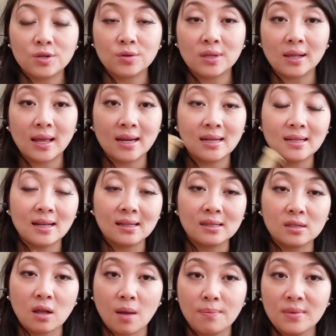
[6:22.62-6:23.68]
So the lady that
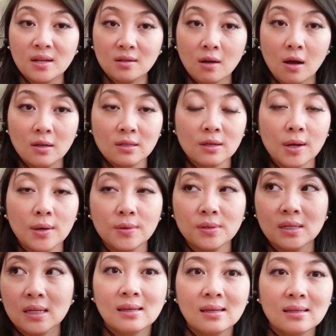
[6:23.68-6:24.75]
stopped me at
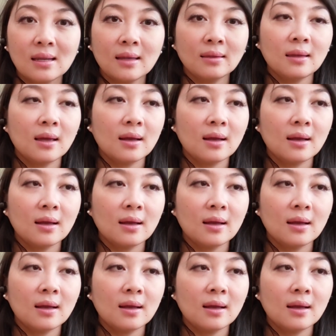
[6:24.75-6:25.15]
Costco, she said